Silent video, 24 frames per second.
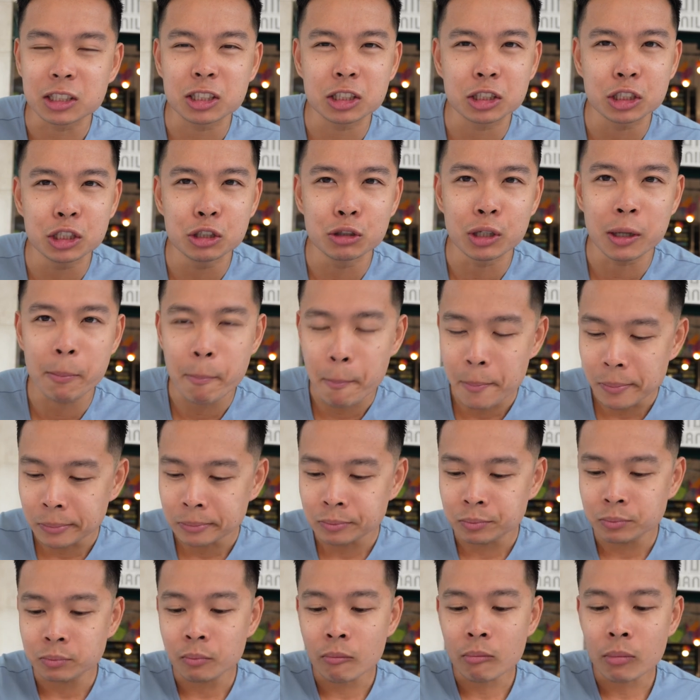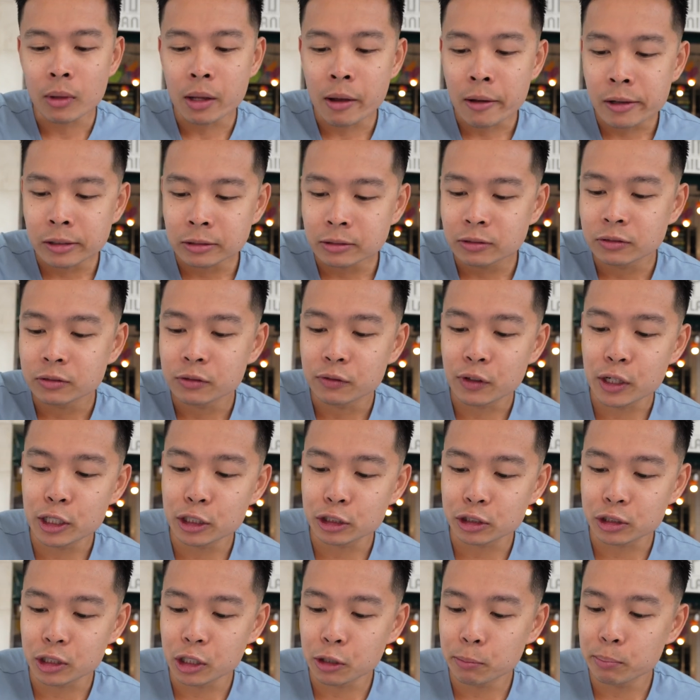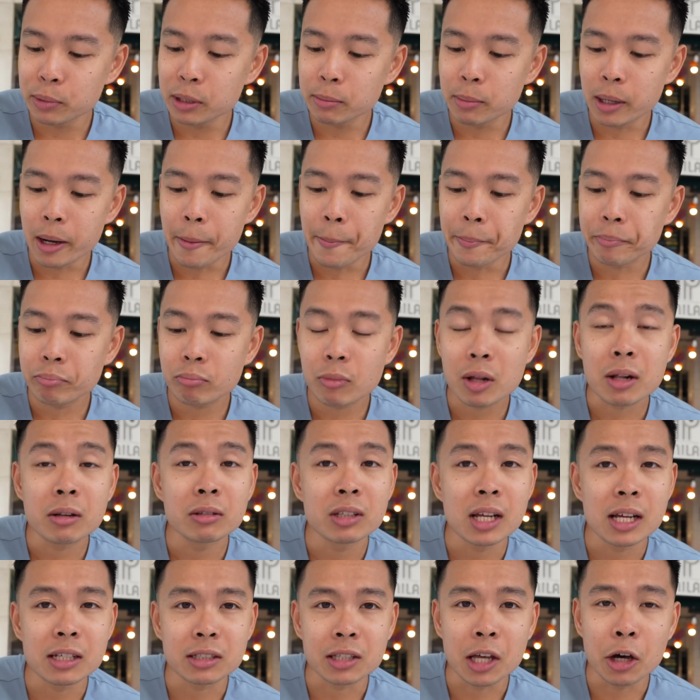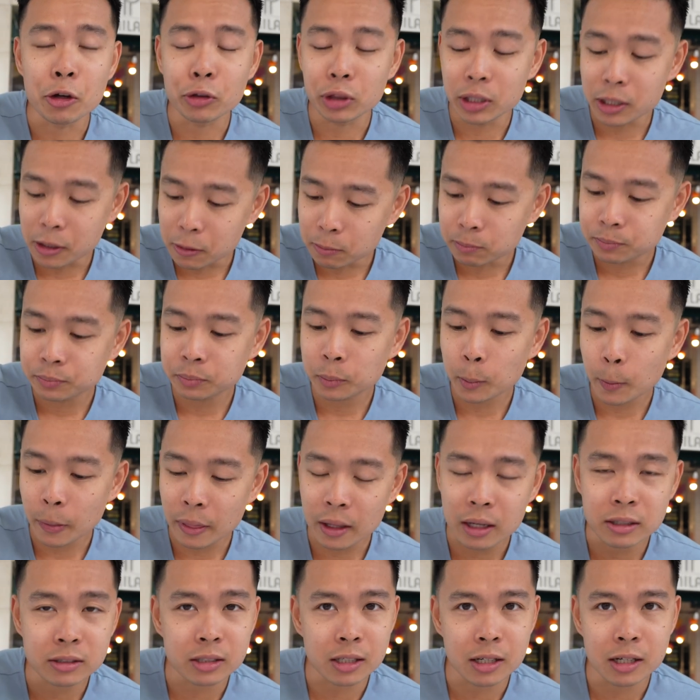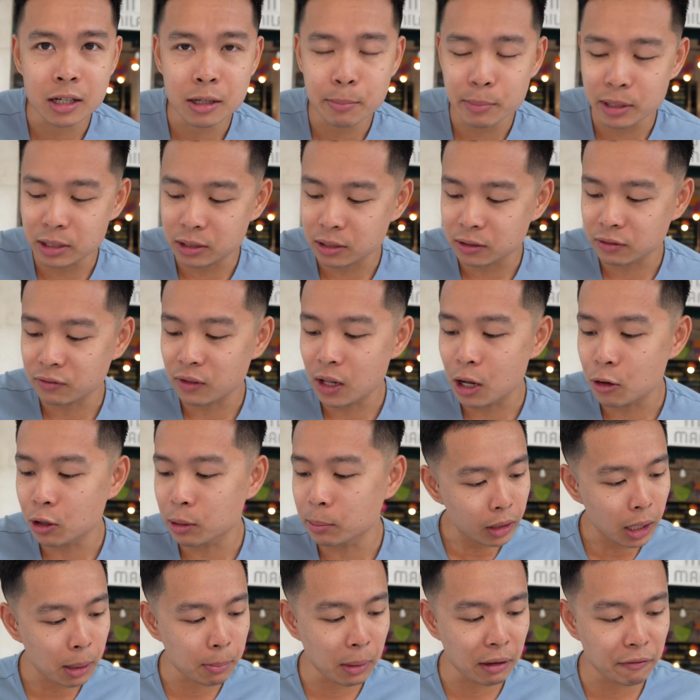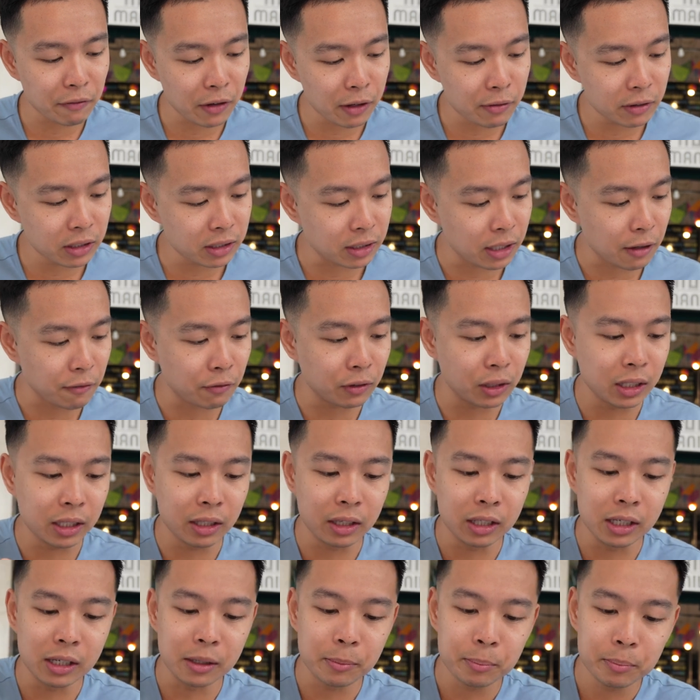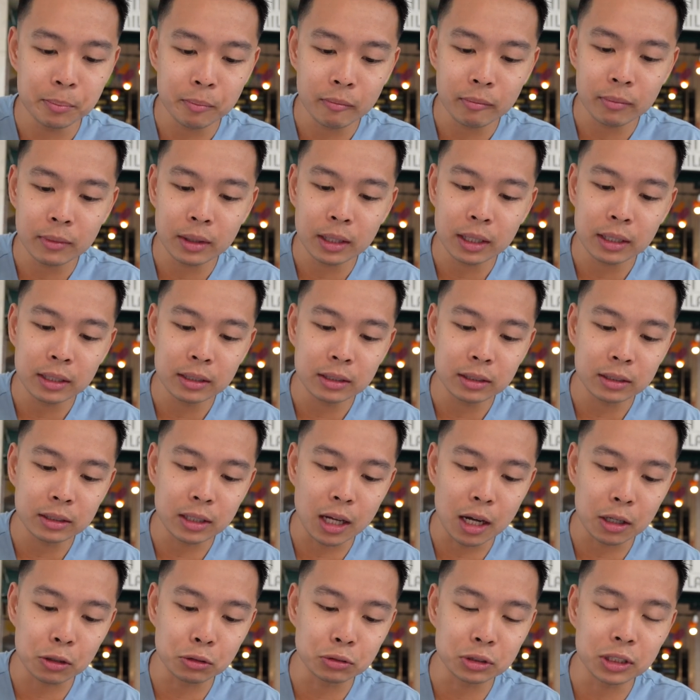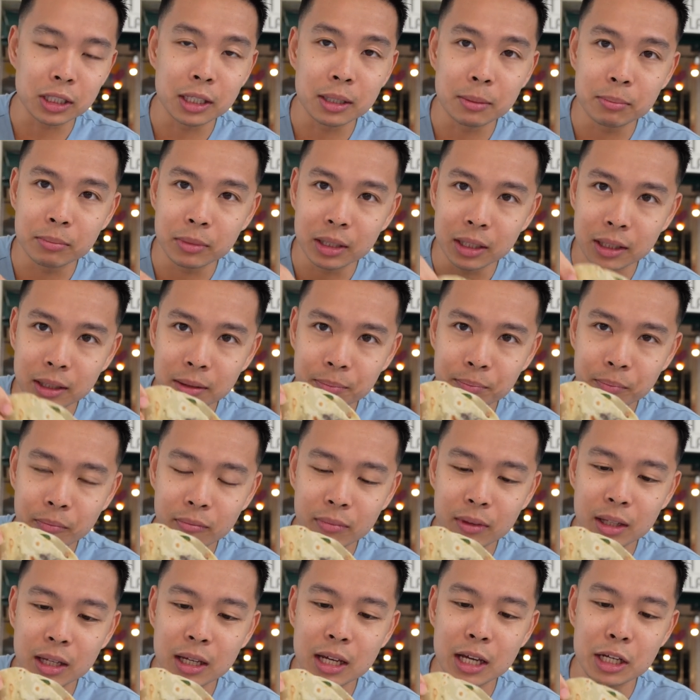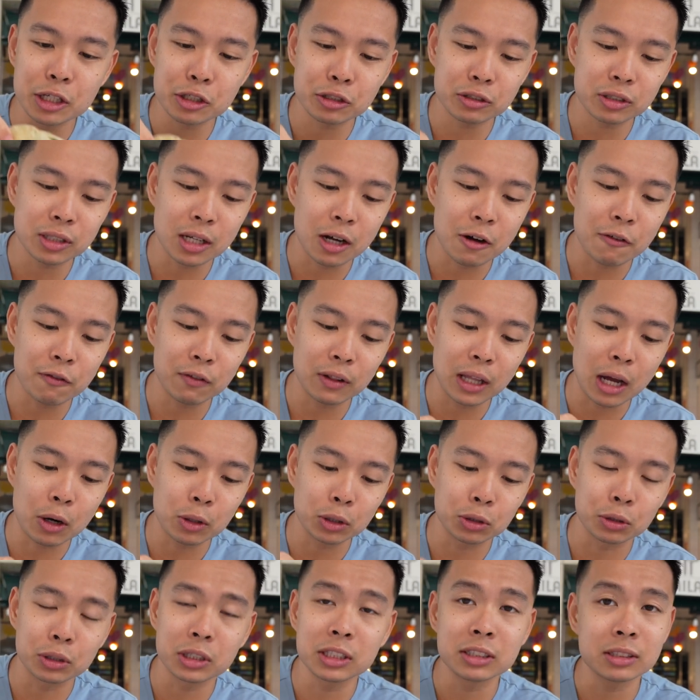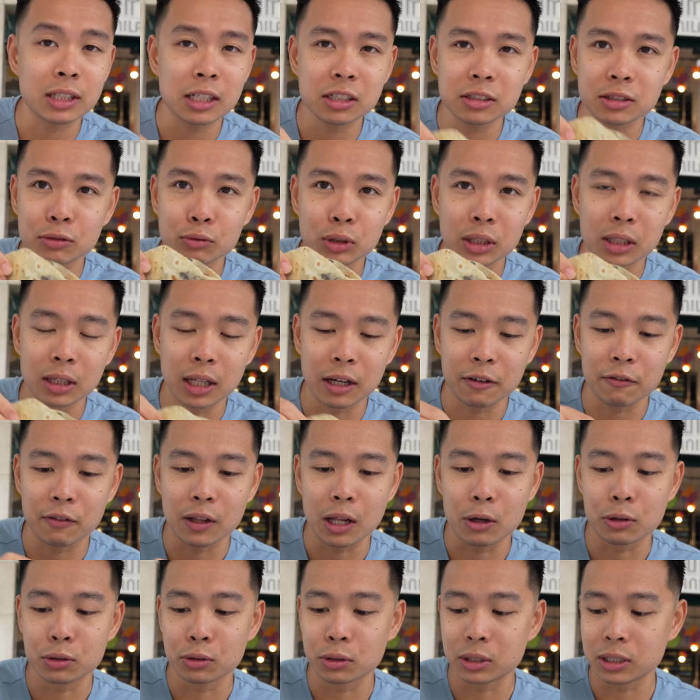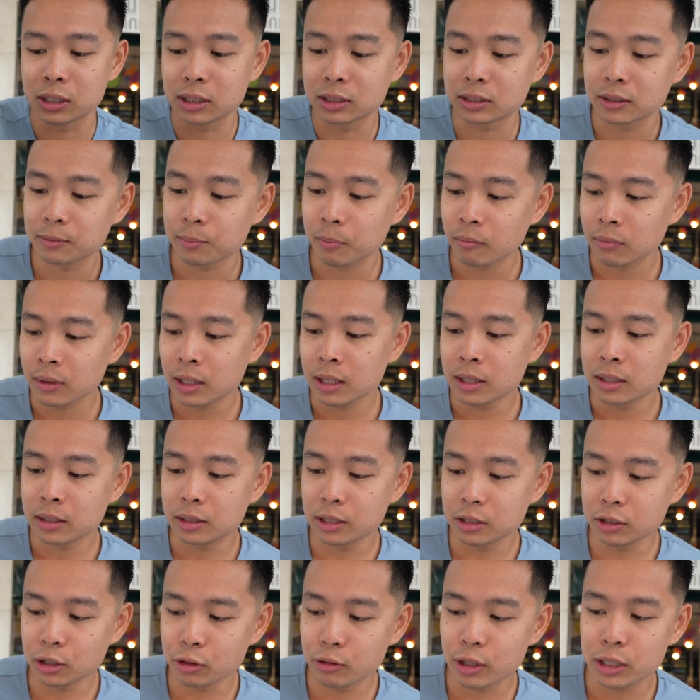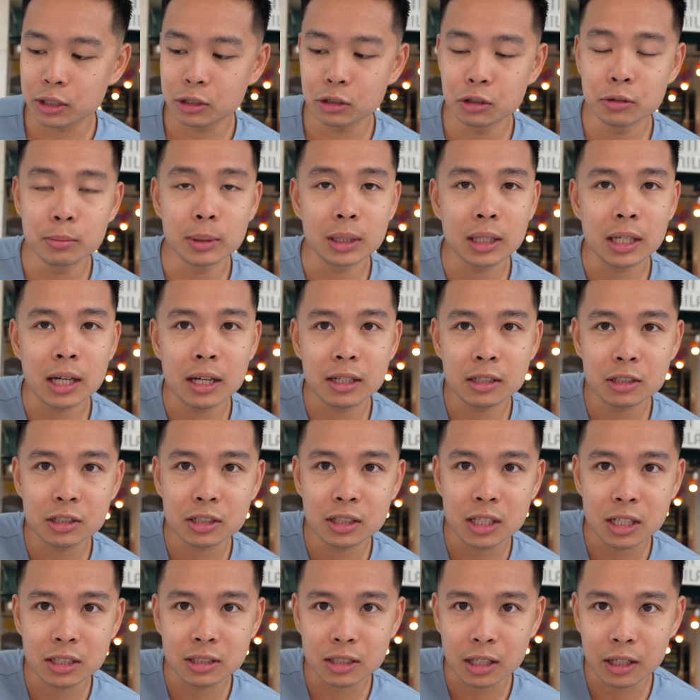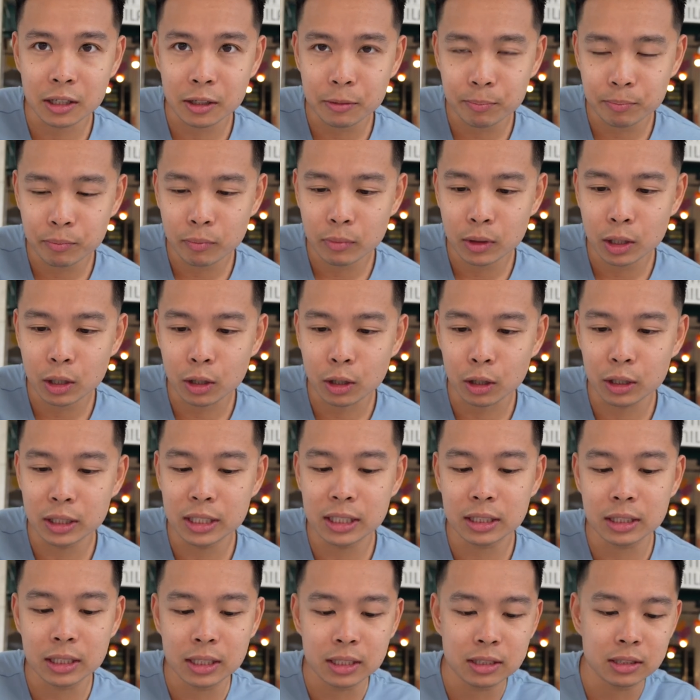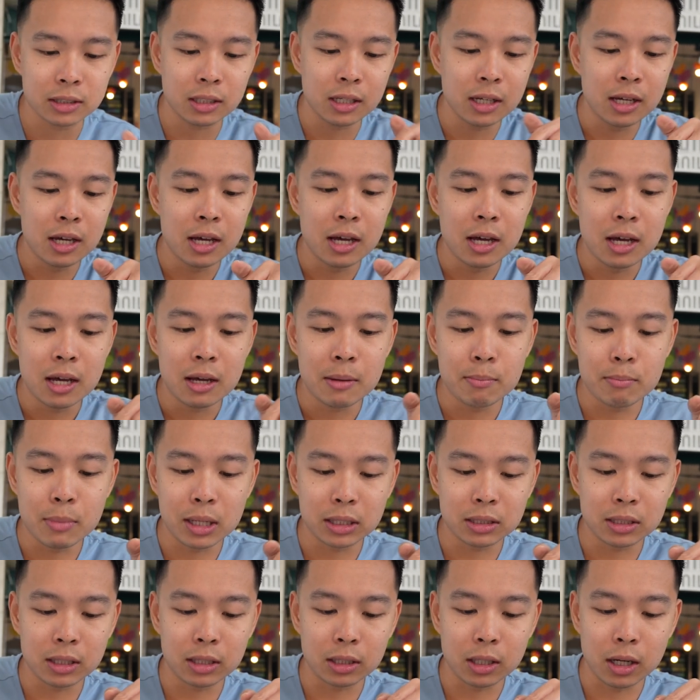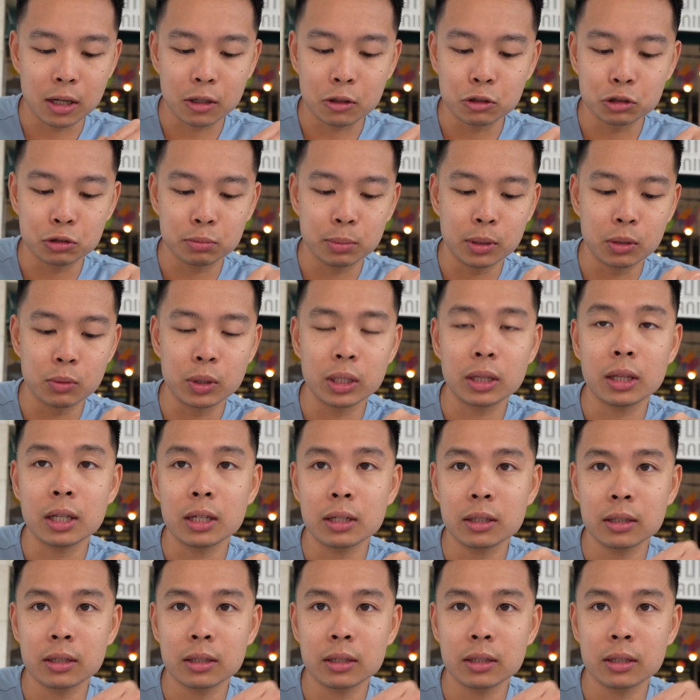a syrup. Very syrupy, but tastes healthy. It's a hibiscus flower. My favorite is definitely the Tacos Kim, the Asian style flour tortillas. I used to really like flour tortillas. These are great too, but they kind of just taste like carnitas, Mexican tacos, but with